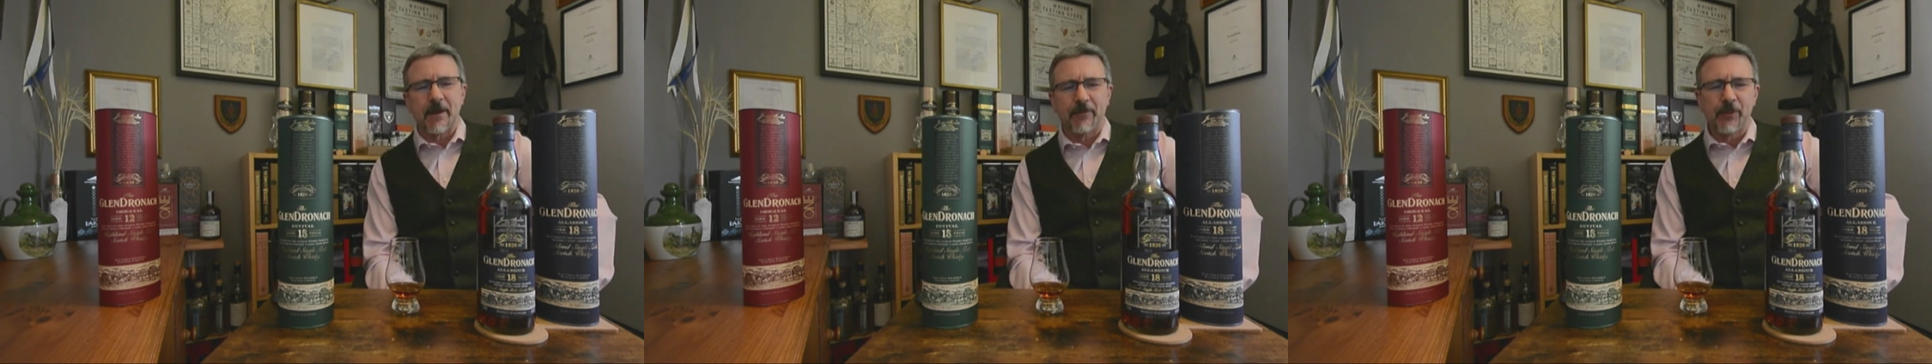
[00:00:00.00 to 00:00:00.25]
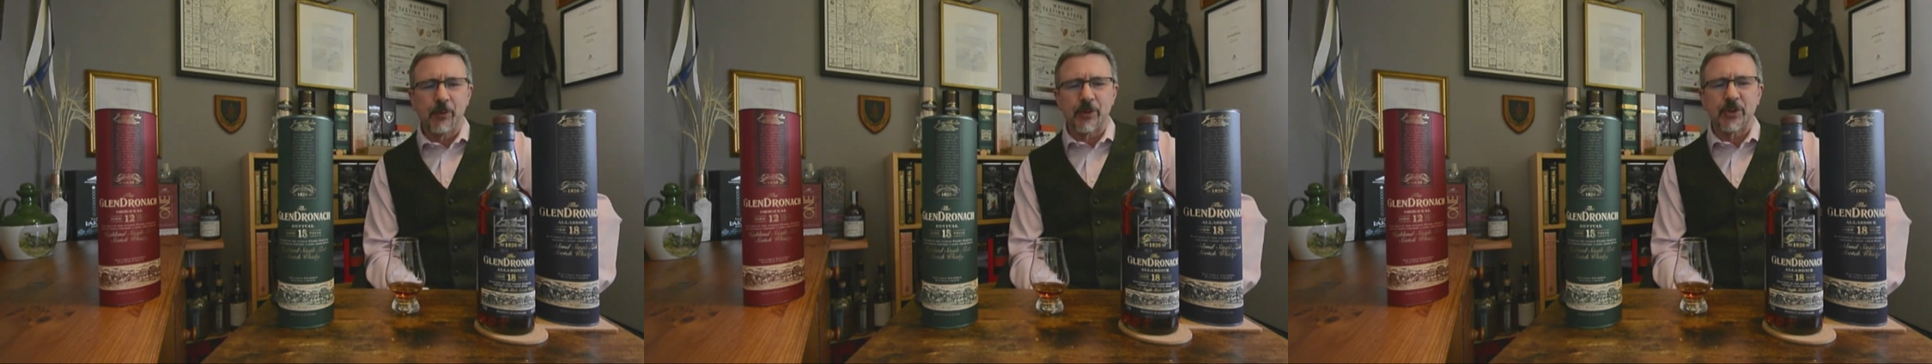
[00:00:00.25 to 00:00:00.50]
If
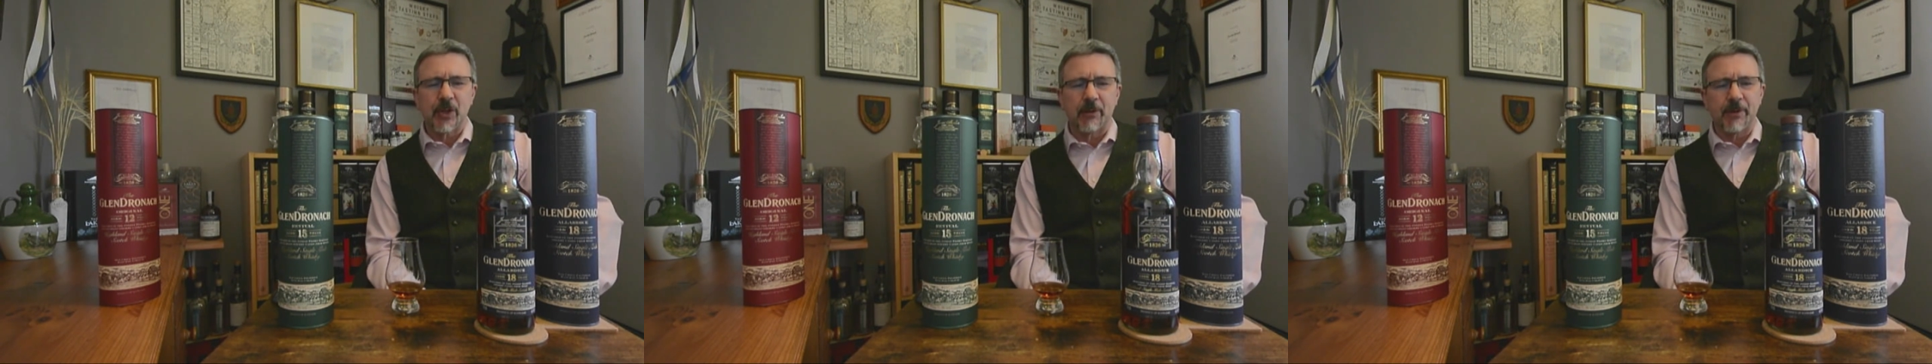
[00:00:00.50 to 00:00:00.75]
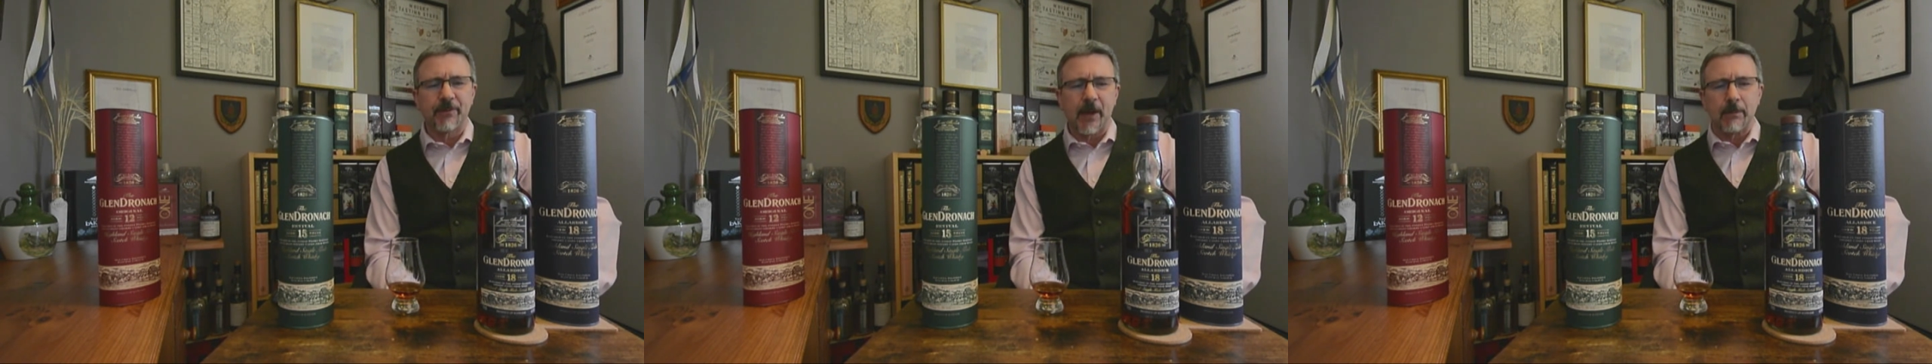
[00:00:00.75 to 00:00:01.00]
you're a
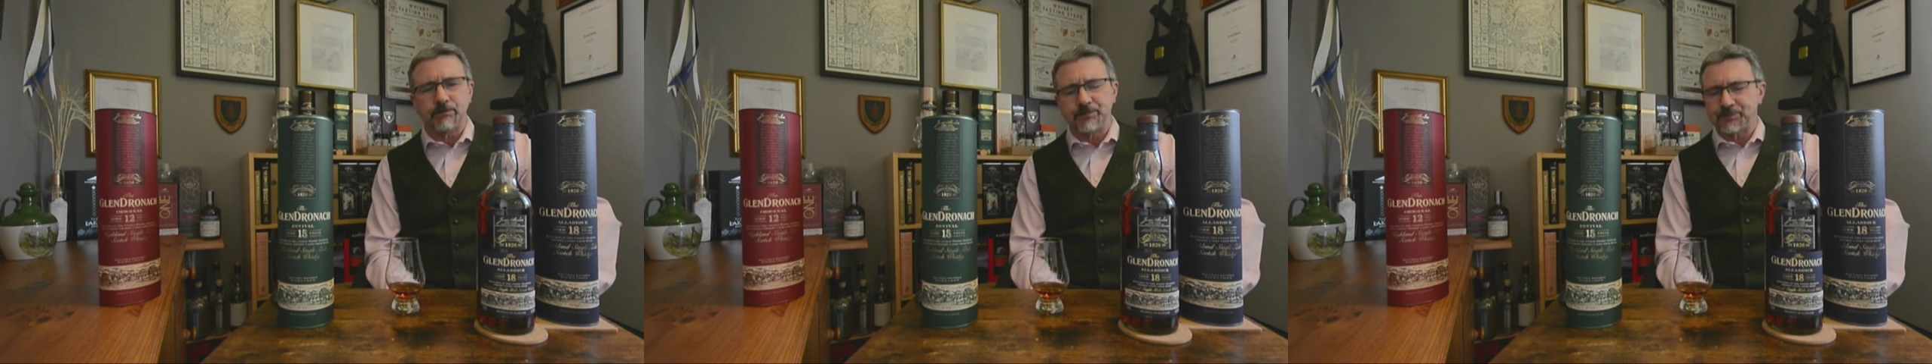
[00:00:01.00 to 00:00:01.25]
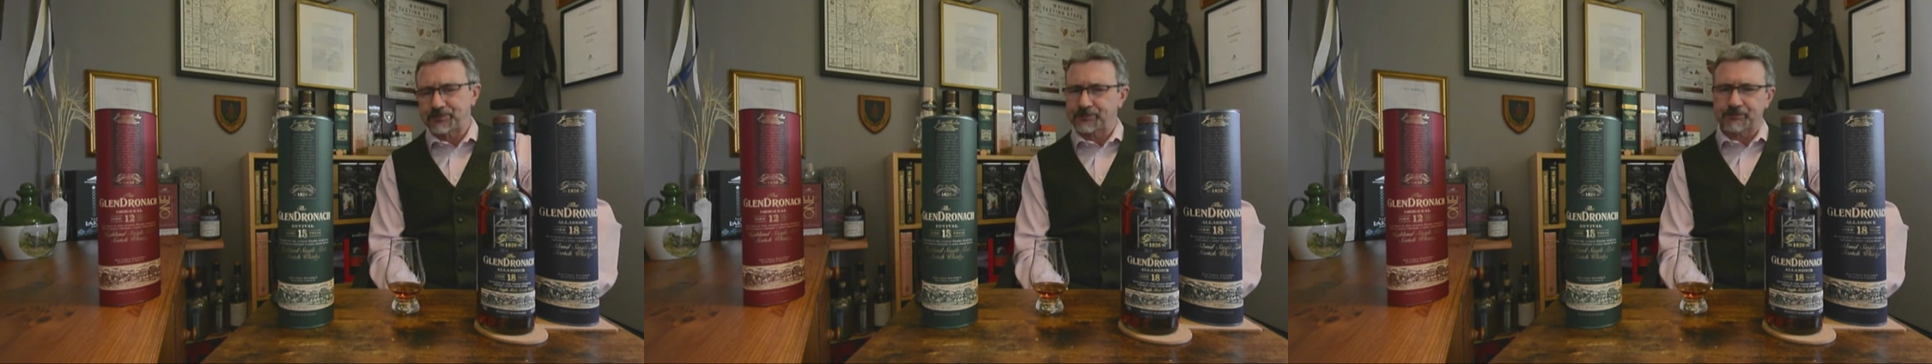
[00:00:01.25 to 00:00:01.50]
sherry fan
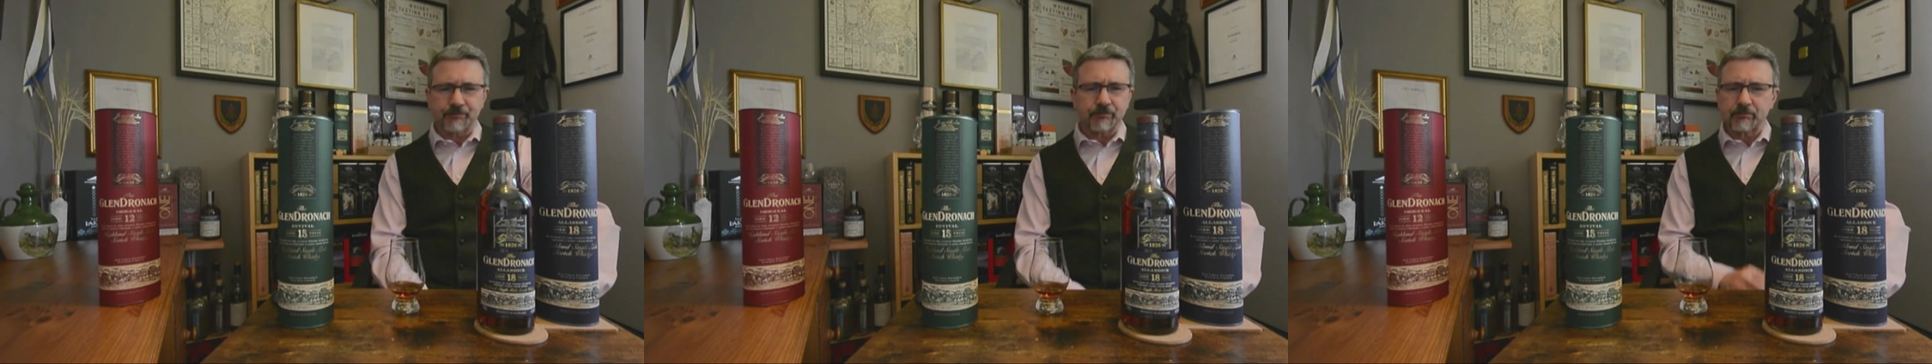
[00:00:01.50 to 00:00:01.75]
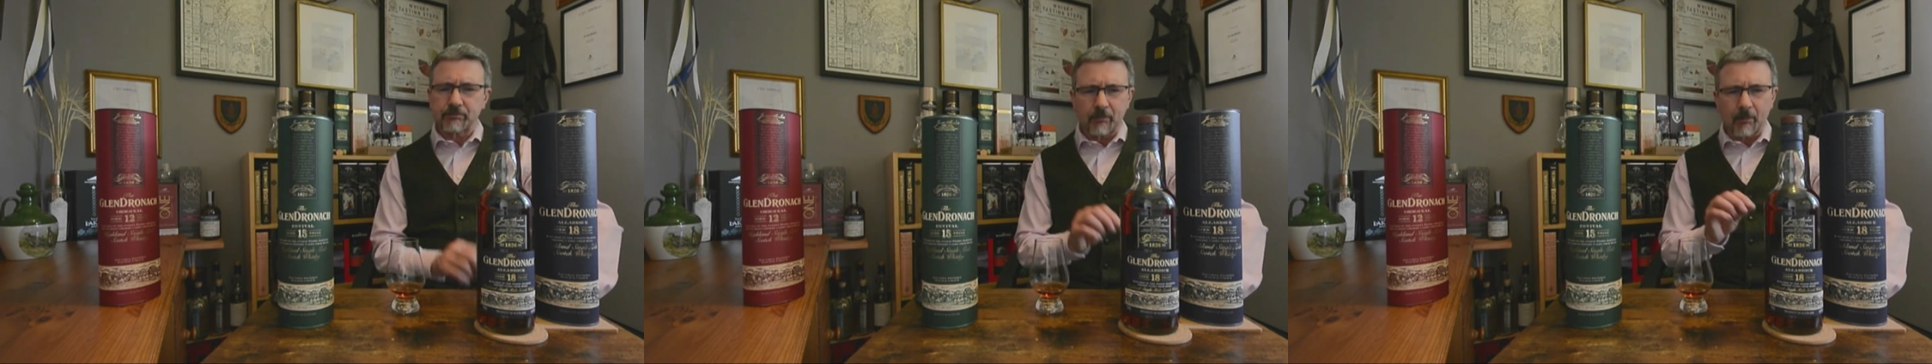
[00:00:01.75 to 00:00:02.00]

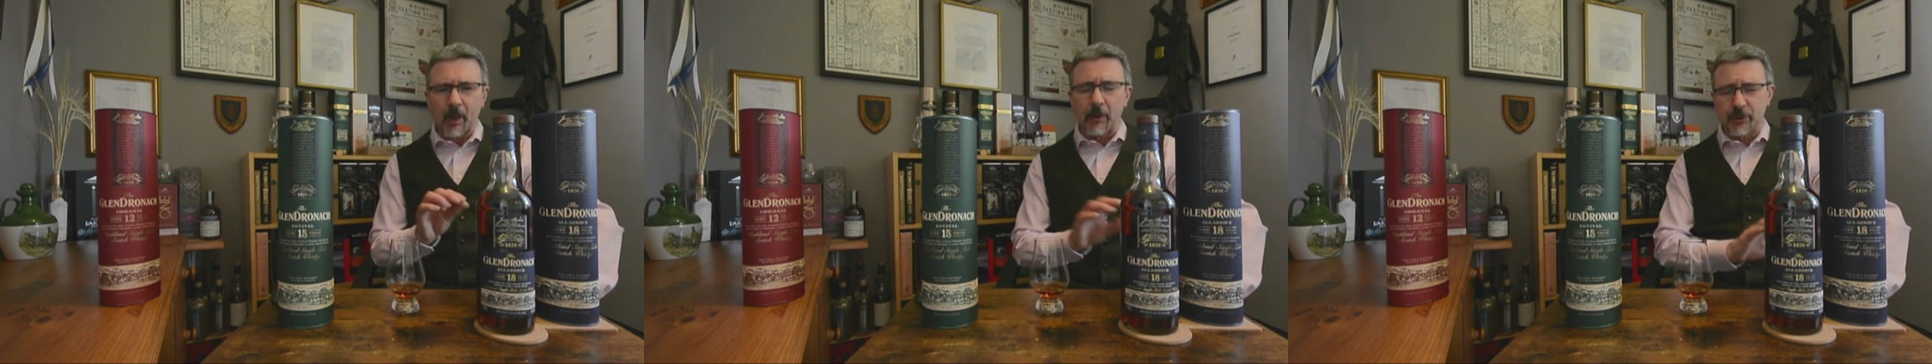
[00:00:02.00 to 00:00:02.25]
or